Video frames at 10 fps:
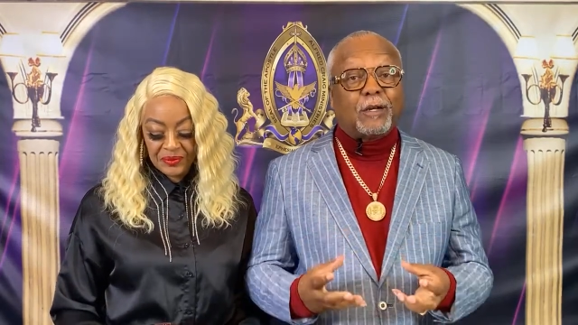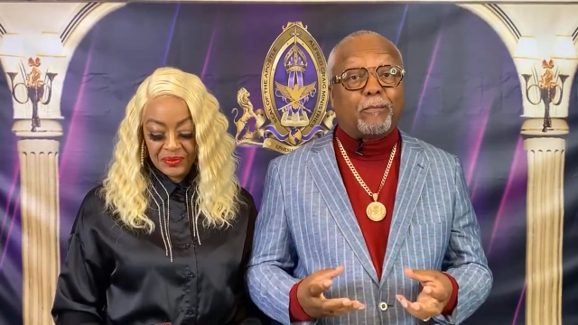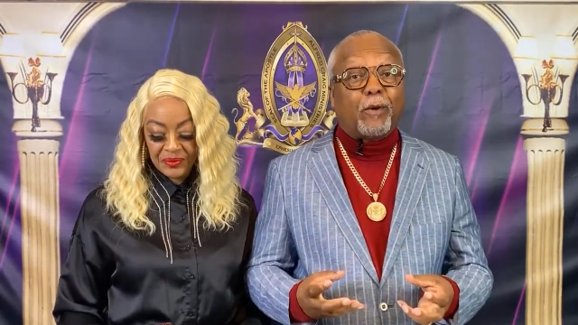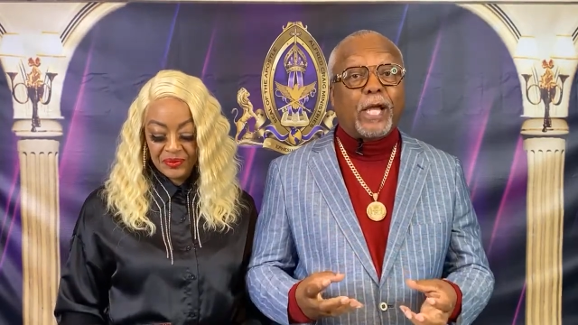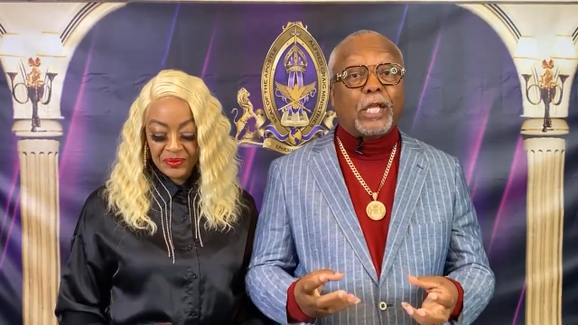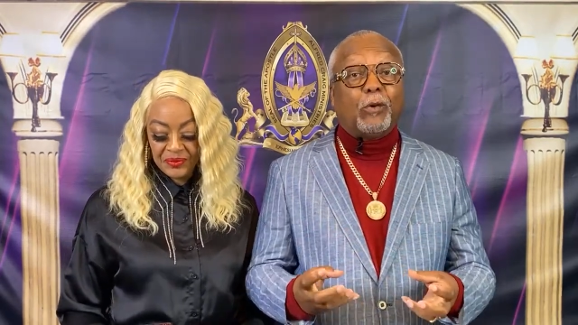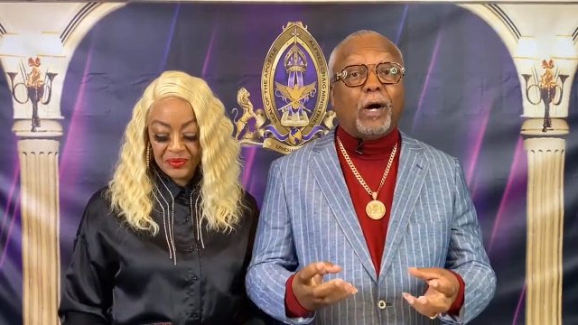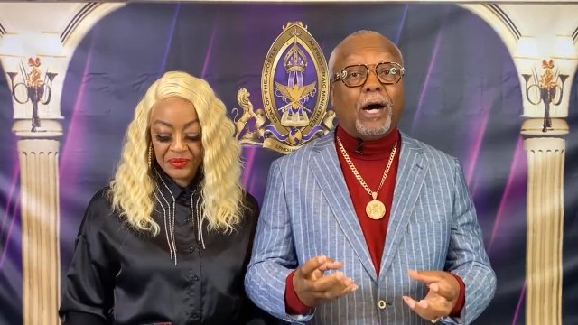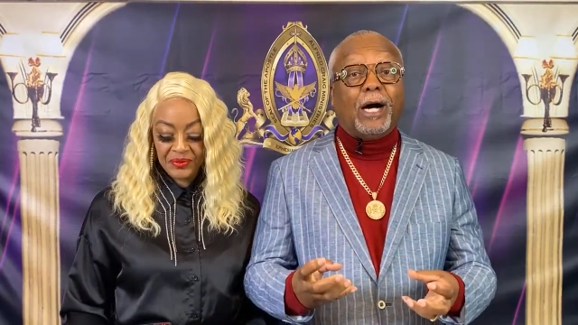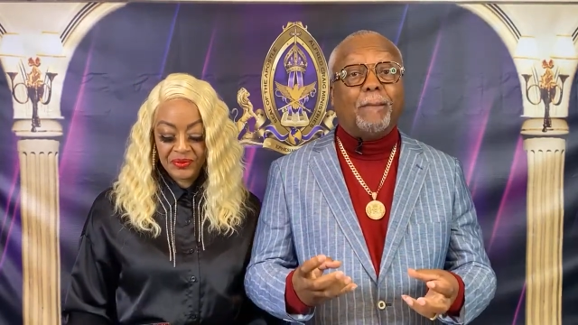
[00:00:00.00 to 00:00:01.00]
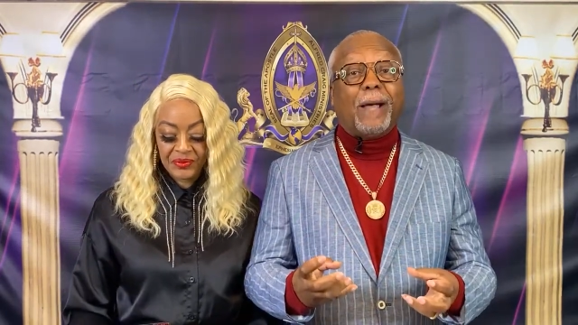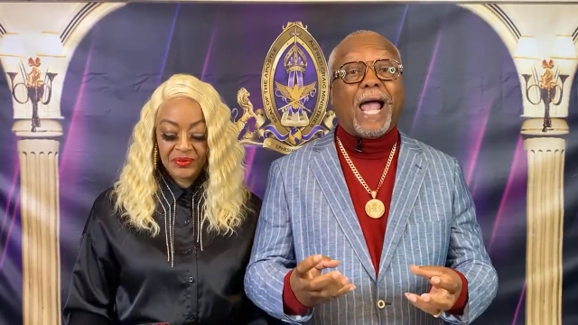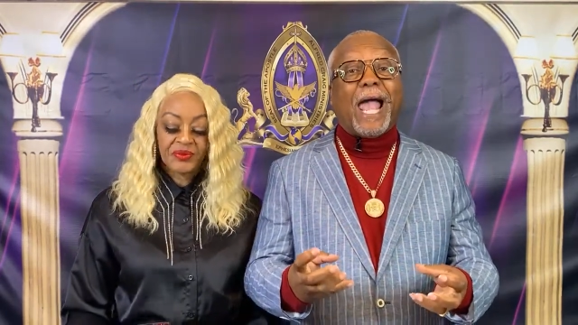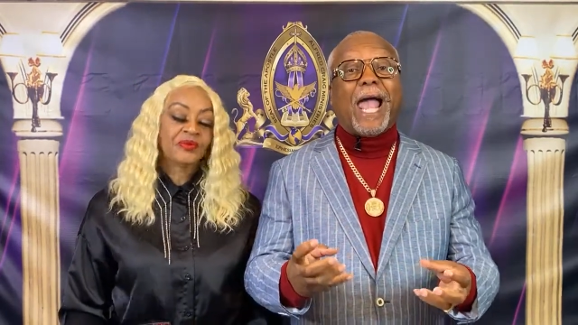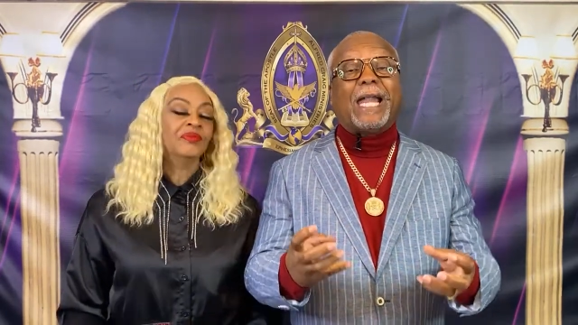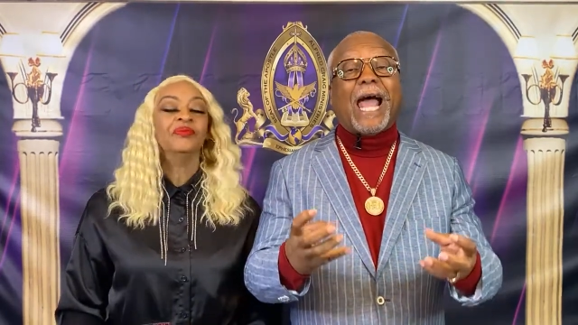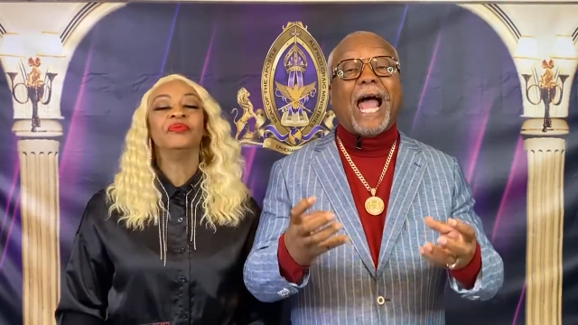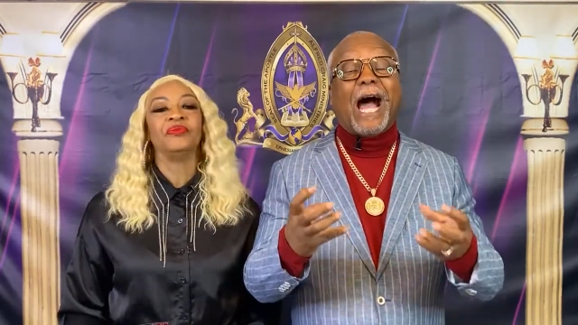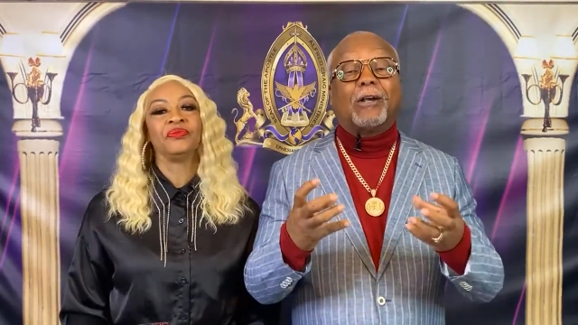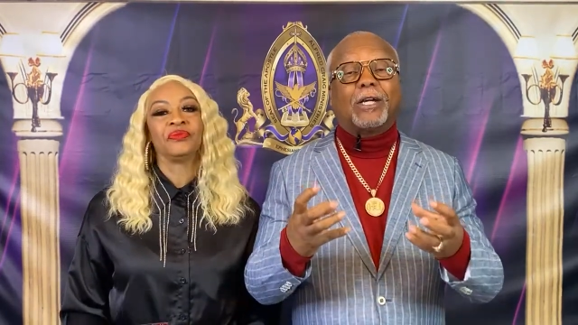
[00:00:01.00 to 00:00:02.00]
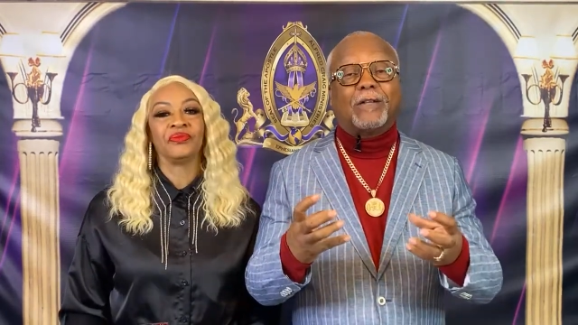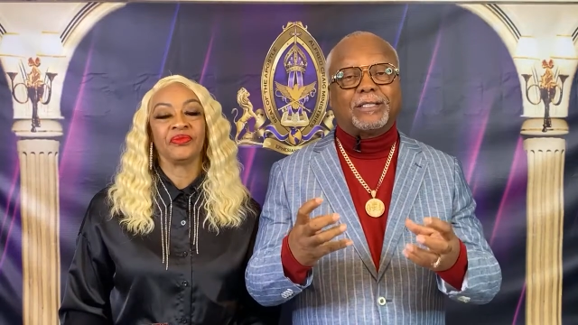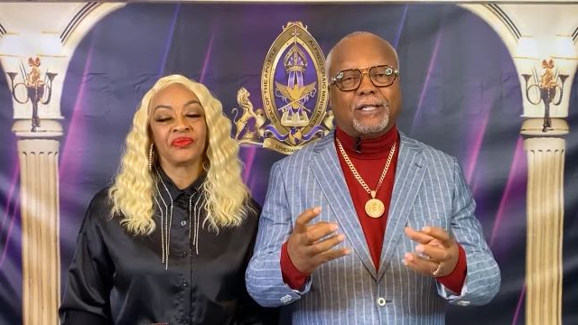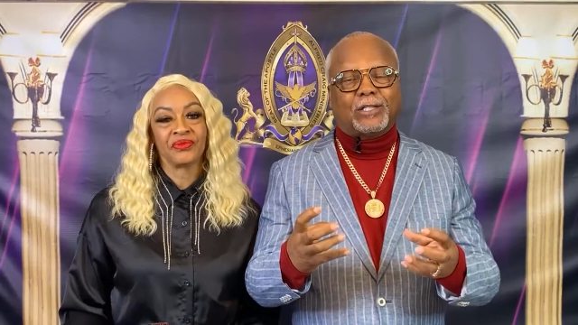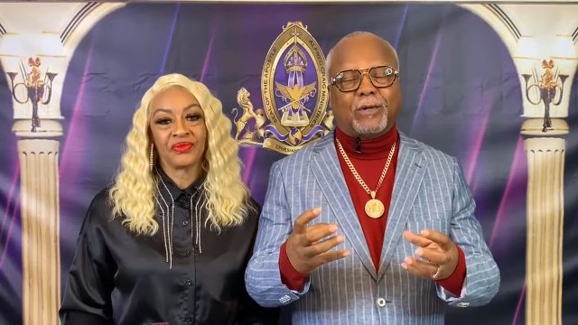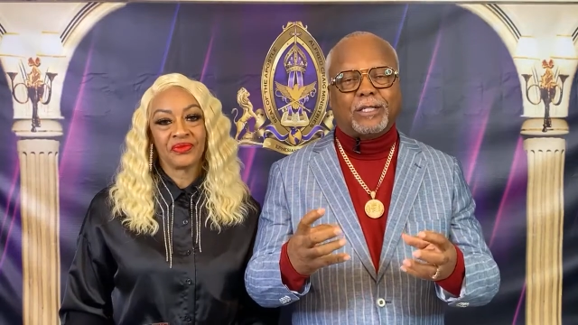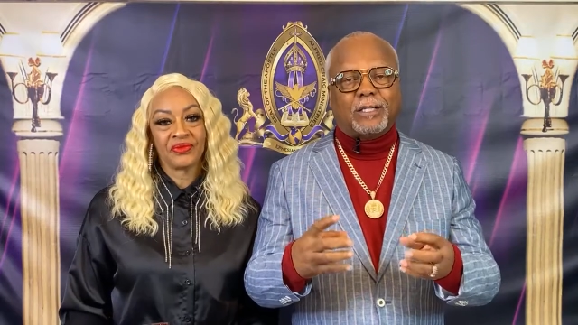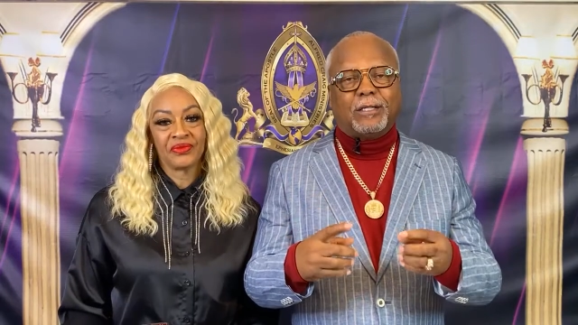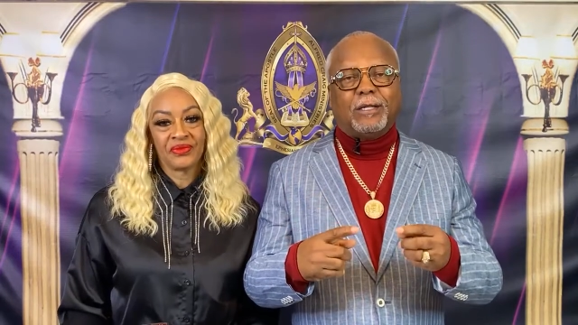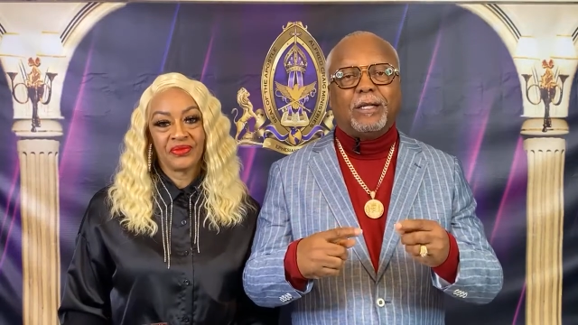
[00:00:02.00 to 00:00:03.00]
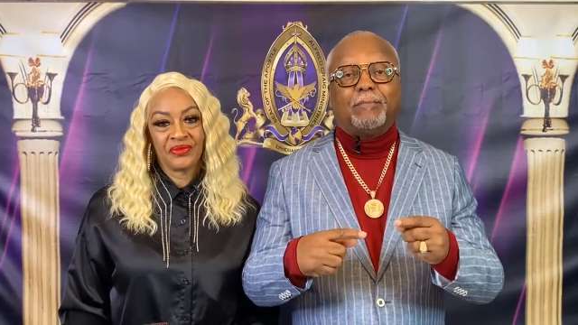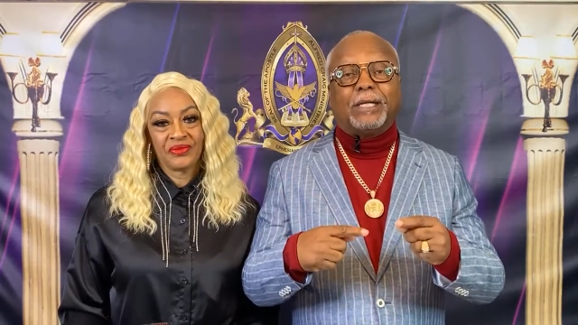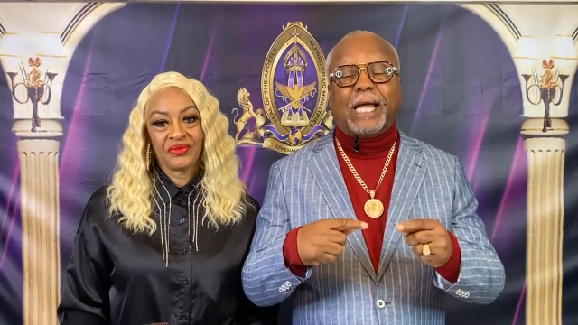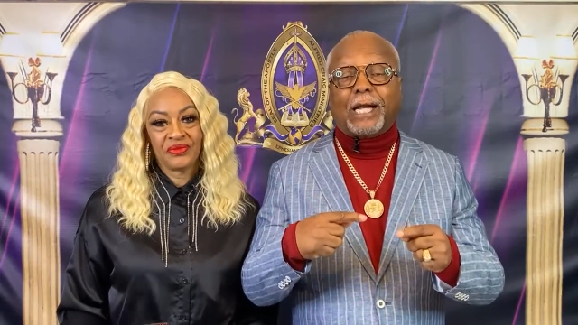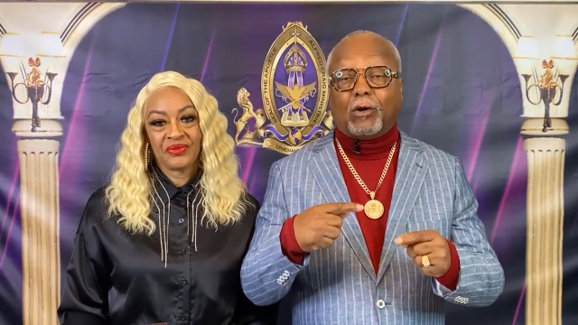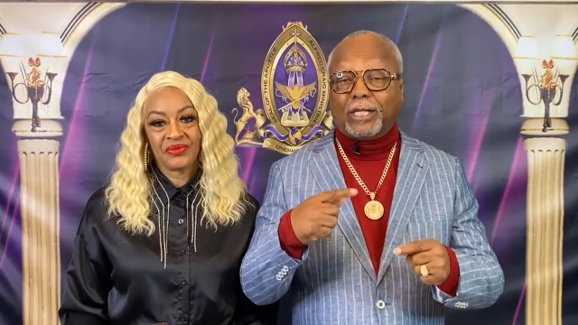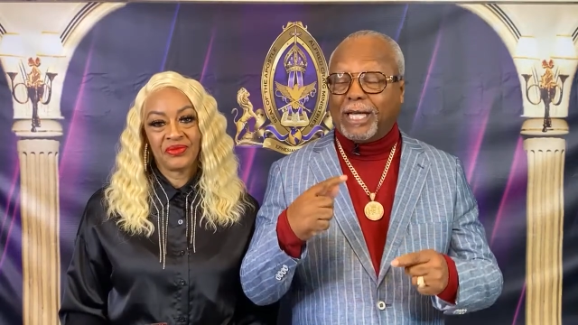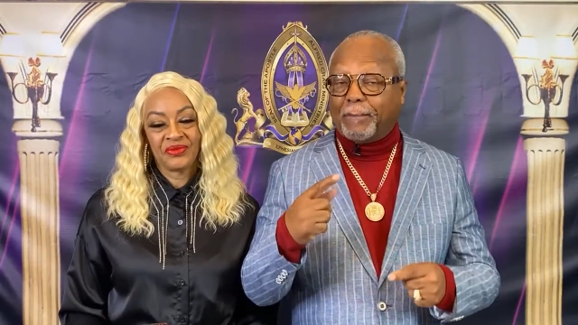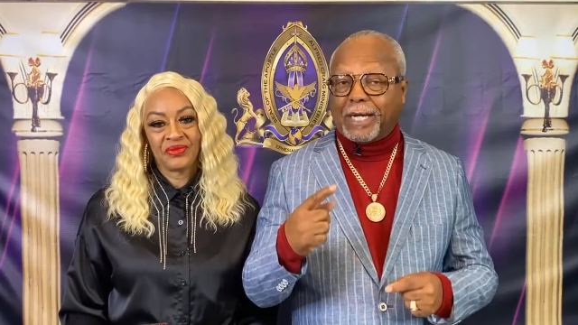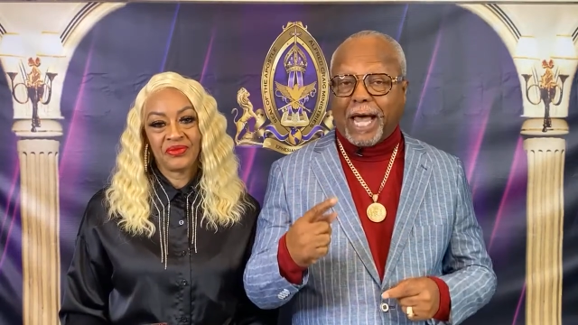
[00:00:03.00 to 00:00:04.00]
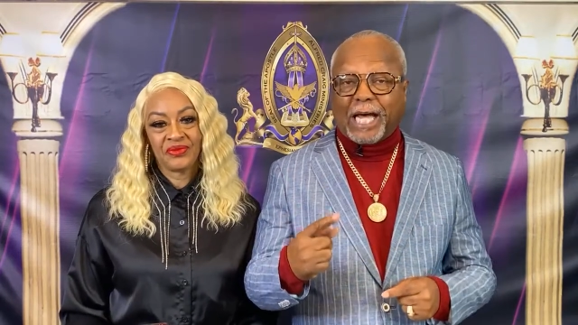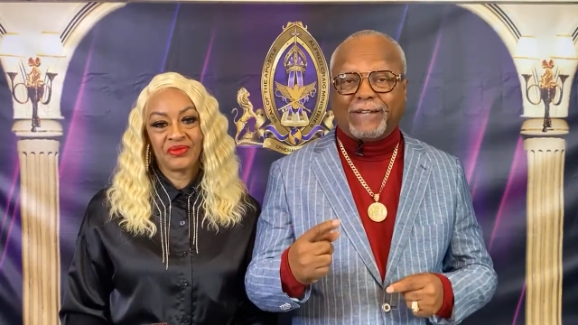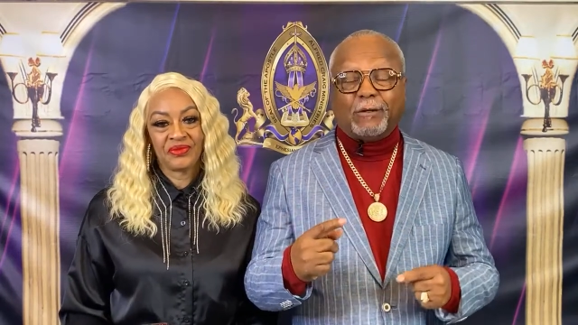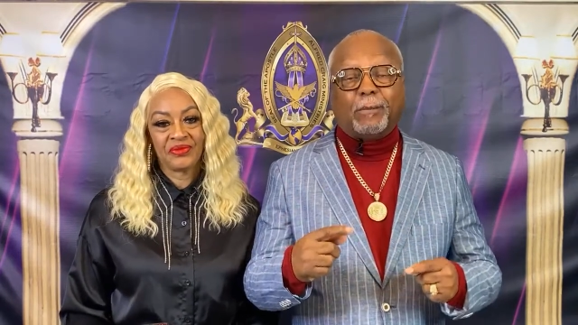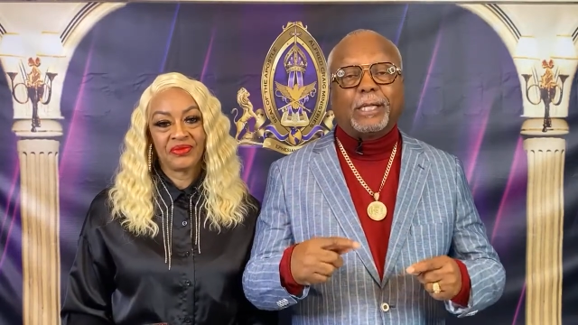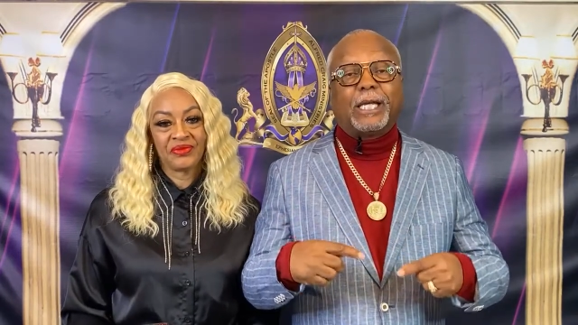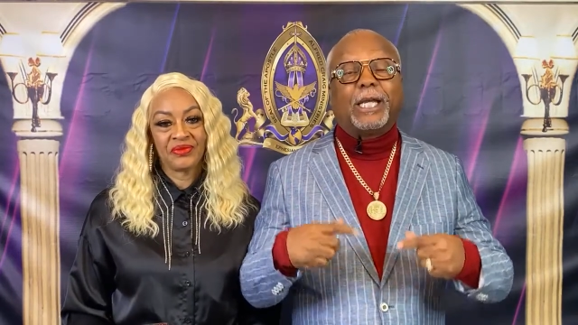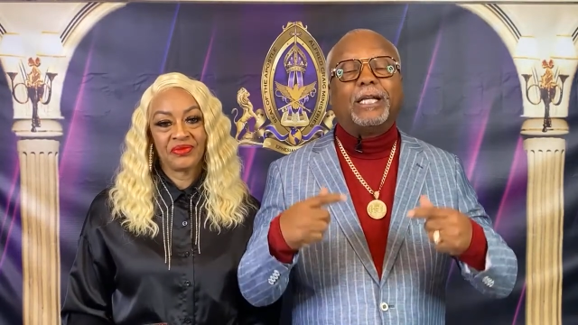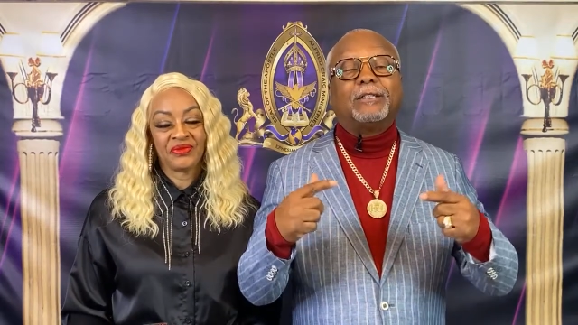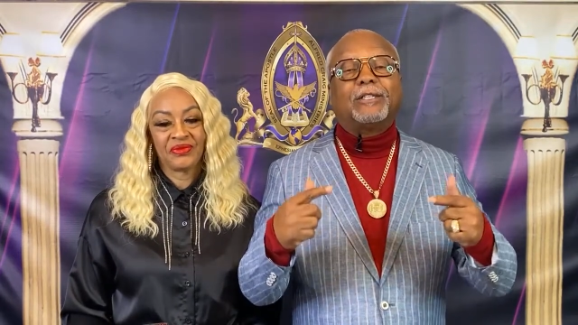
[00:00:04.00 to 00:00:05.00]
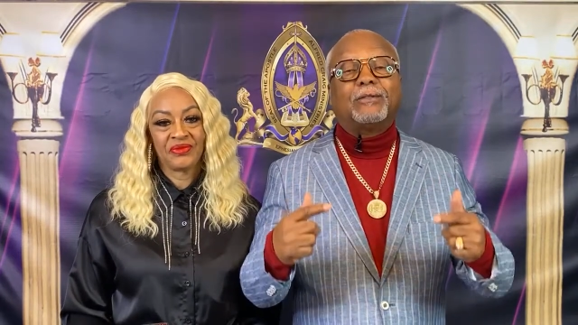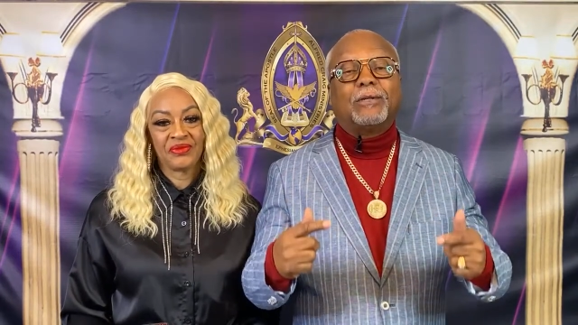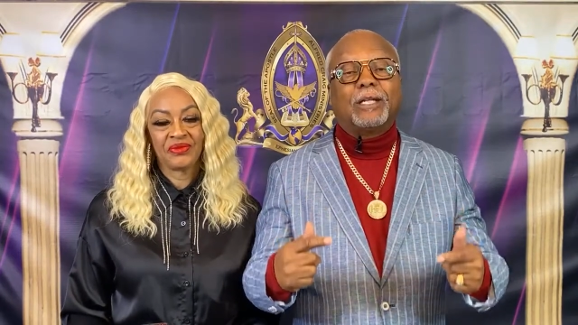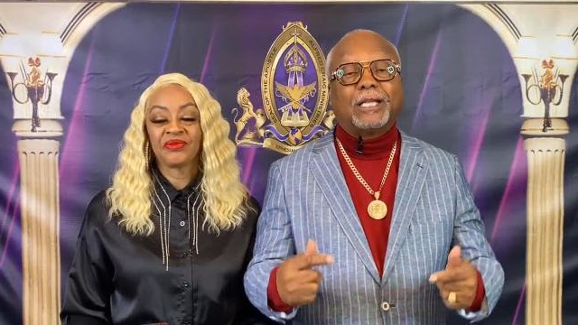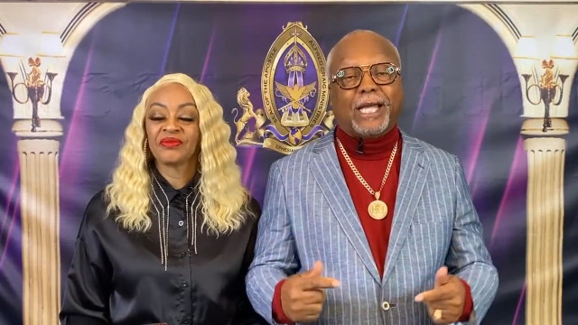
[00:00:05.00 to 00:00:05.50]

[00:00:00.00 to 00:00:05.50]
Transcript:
Speaker 1: to bring you up and out of the situation but not only up and out of it, but into a